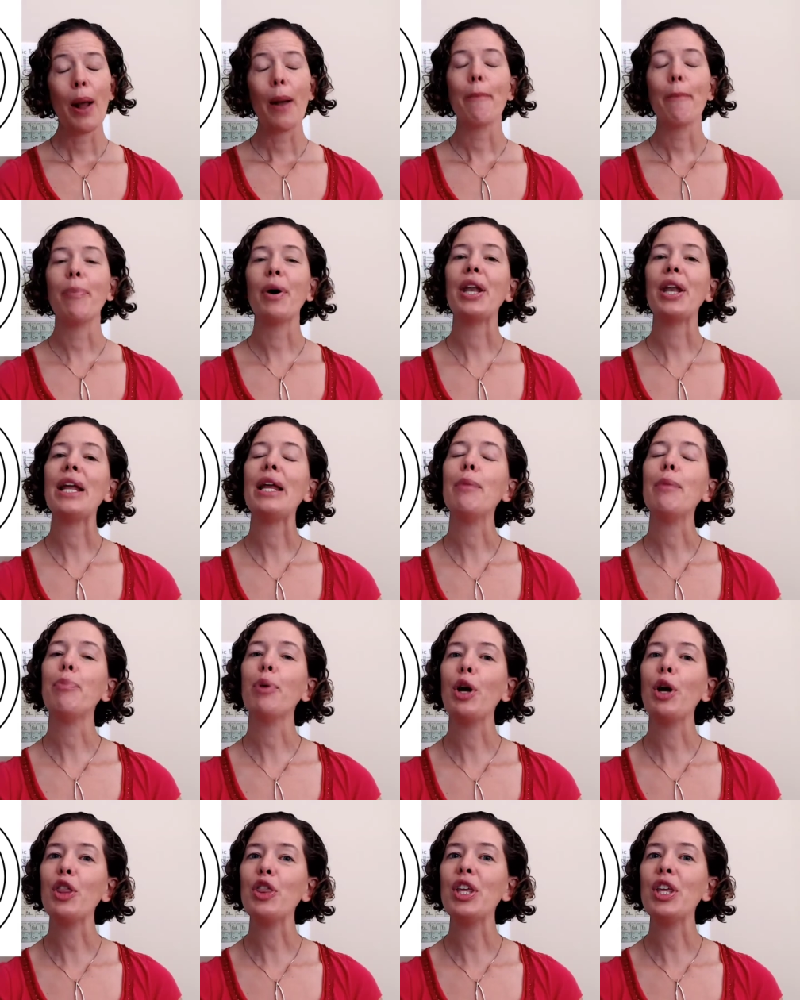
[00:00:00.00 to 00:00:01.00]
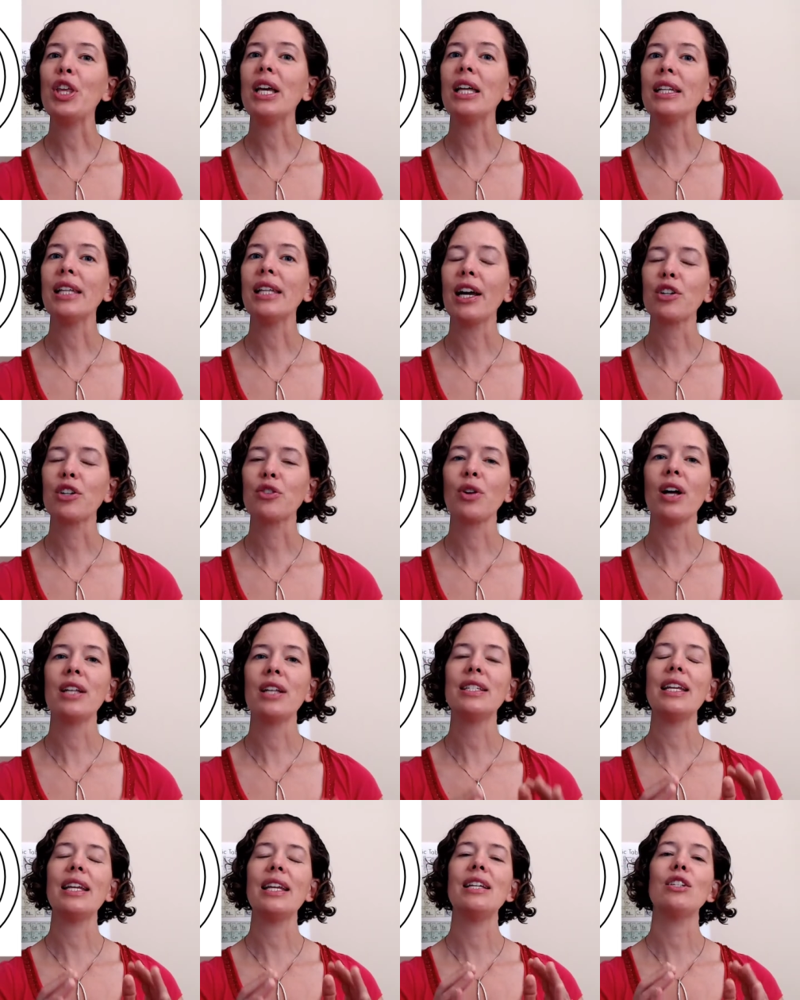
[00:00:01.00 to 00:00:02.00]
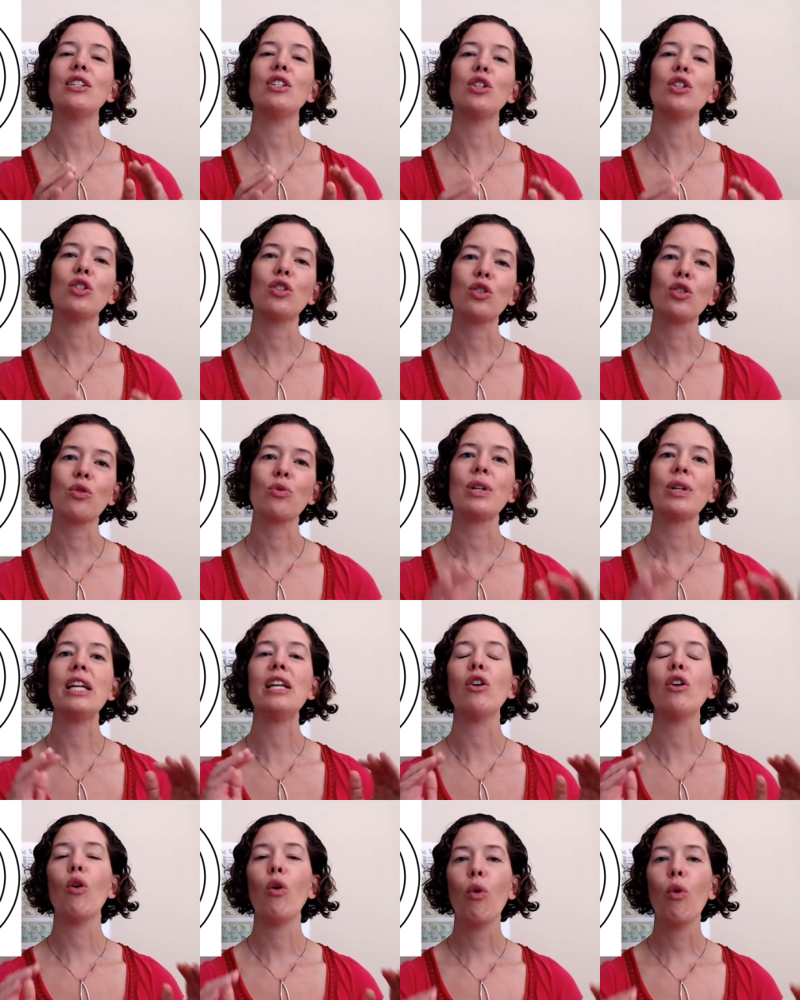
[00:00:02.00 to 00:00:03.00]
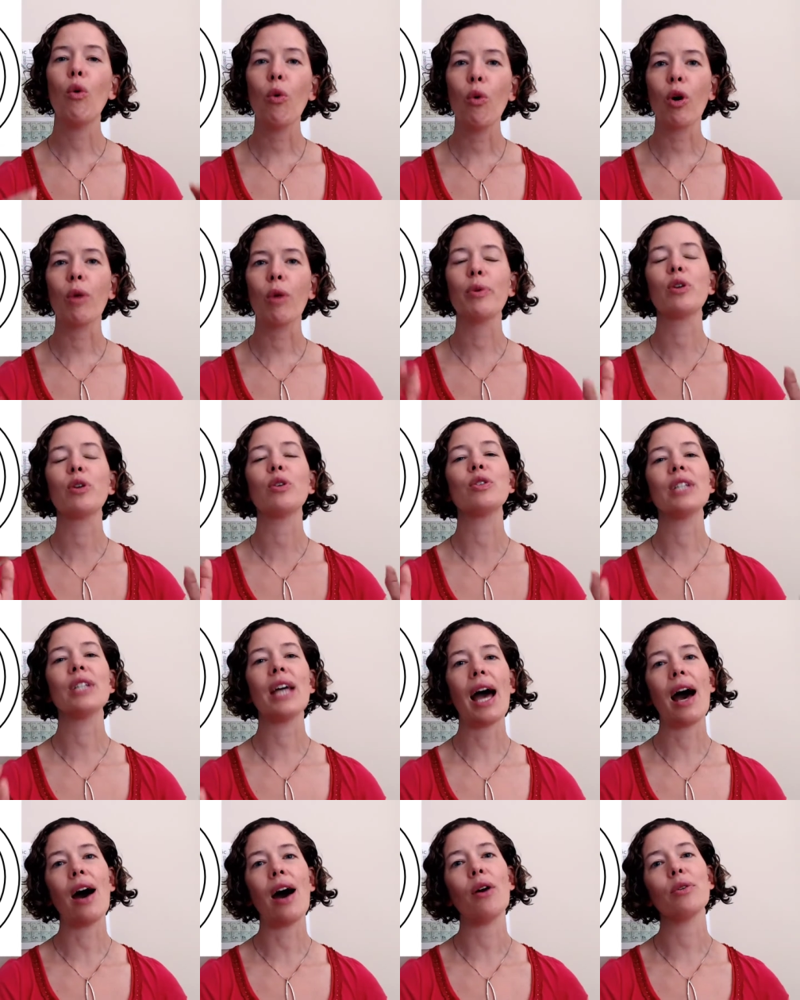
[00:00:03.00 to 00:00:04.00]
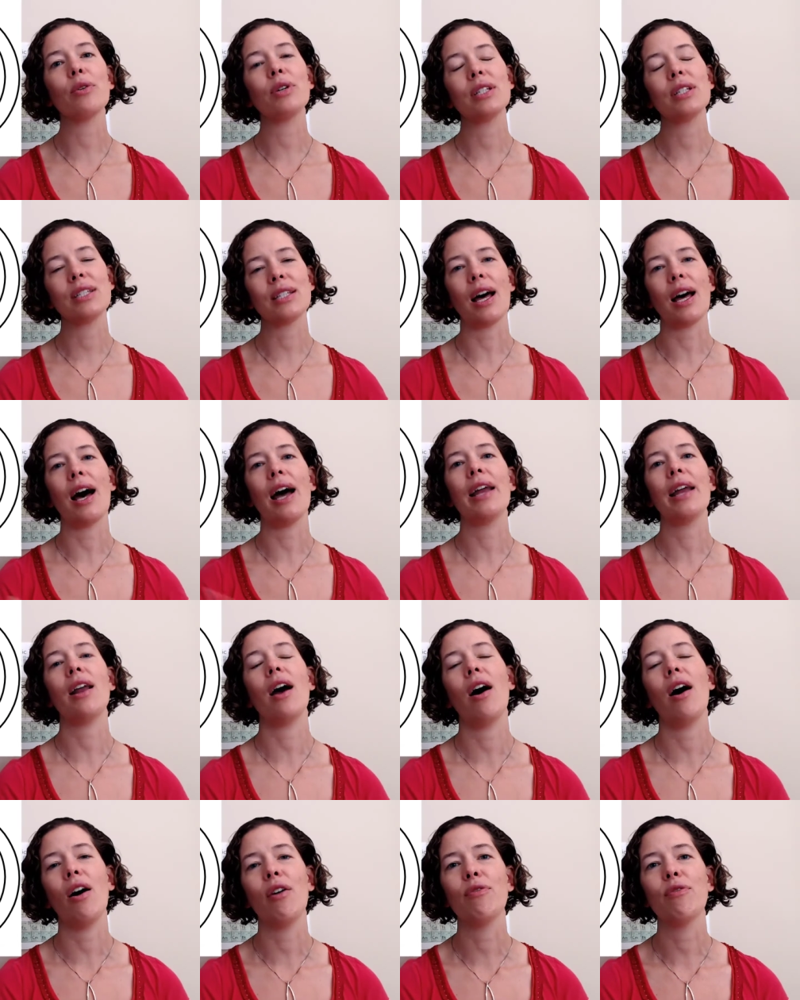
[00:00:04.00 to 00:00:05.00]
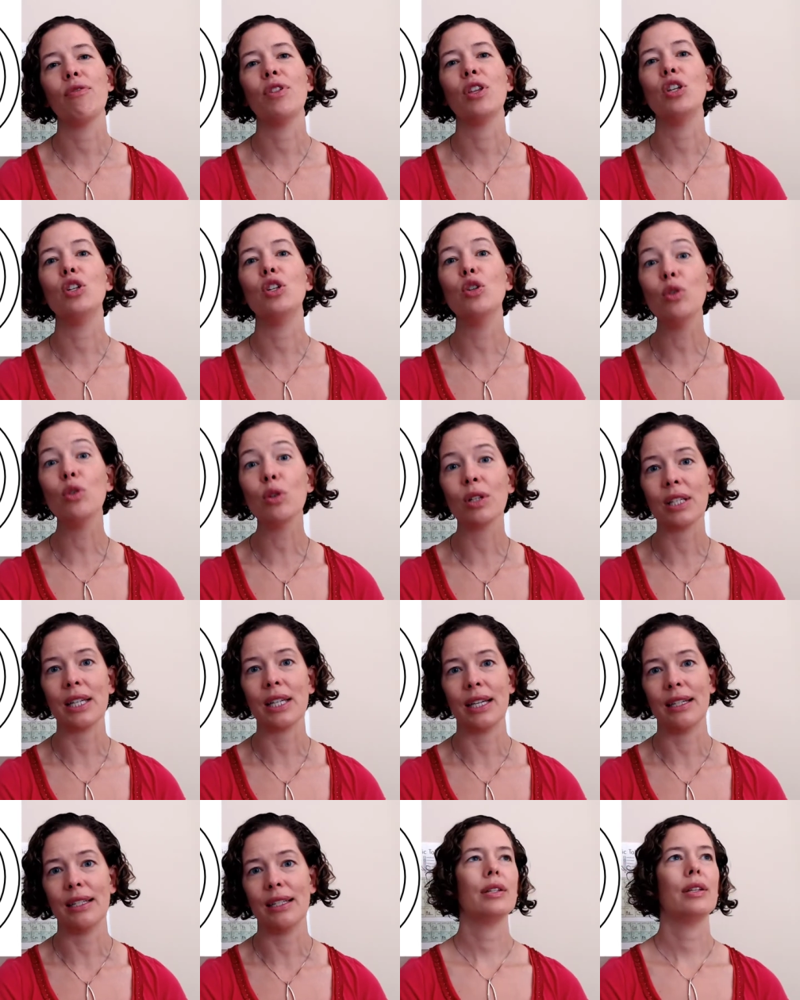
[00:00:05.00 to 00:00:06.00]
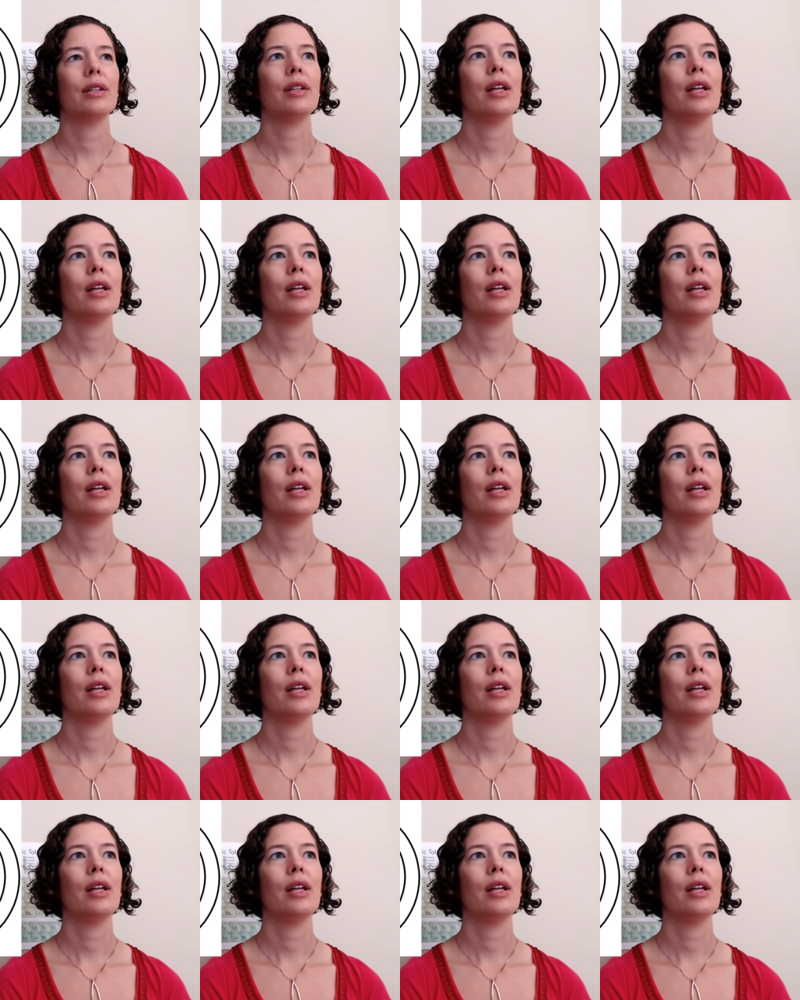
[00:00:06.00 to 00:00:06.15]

but he put the electrons in discrete orbitals outside of the nucleus.